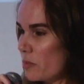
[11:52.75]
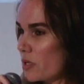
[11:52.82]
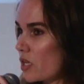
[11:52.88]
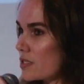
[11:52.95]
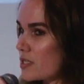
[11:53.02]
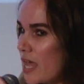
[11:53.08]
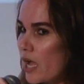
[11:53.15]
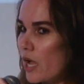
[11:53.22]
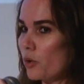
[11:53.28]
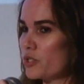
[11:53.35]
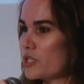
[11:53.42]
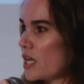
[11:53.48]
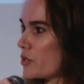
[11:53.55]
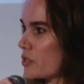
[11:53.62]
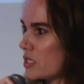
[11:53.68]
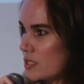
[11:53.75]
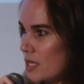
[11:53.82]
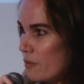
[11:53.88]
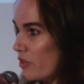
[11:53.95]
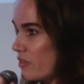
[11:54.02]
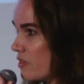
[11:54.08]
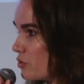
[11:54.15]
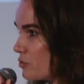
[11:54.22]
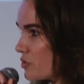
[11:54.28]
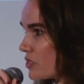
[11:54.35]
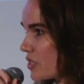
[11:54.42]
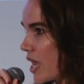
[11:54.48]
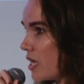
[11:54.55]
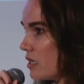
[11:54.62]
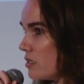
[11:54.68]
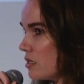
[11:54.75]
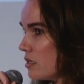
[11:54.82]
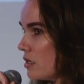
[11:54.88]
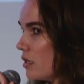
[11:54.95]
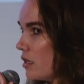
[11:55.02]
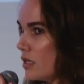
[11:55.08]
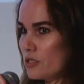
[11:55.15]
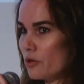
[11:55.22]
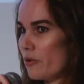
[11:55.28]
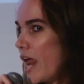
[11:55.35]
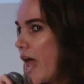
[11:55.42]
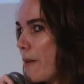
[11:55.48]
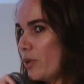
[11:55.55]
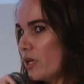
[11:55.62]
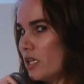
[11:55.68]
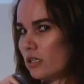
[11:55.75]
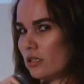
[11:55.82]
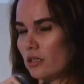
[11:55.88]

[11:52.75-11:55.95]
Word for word: Because IoT ecosystem, everything you said is already happening.